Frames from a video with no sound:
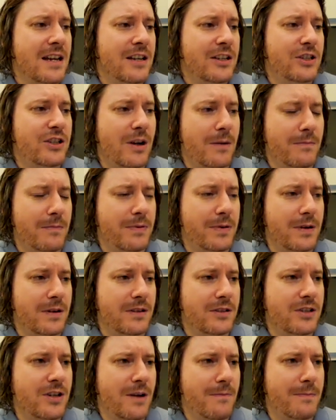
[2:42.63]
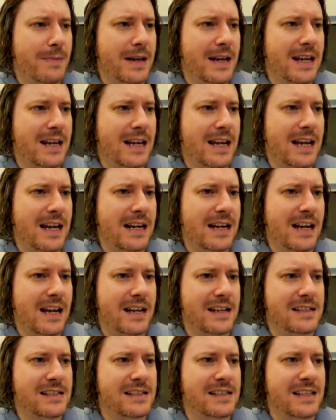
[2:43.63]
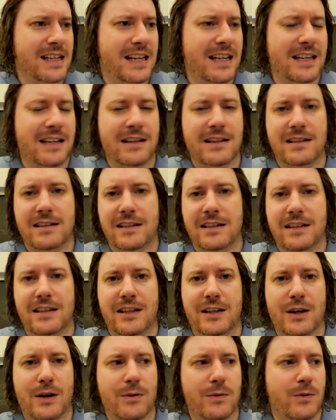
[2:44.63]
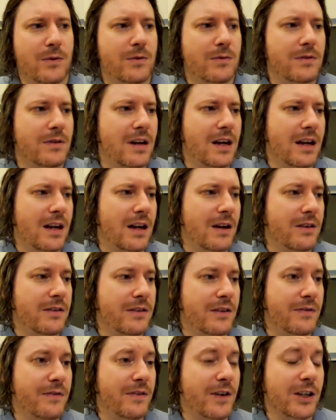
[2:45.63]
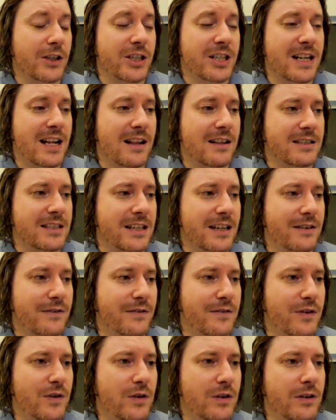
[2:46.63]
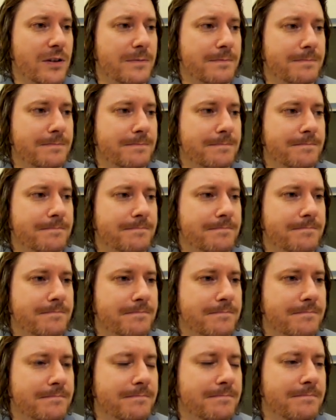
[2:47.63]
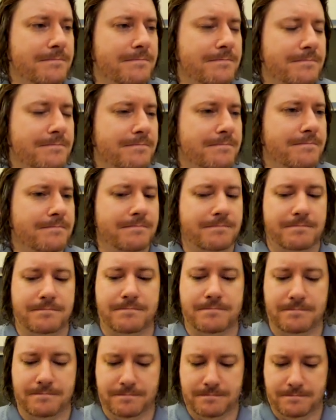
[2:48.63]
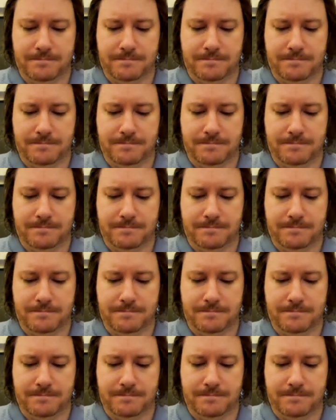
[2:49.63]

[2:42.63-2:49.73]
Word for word: jump in and see, you know, the functionality in full. Your Facebook account,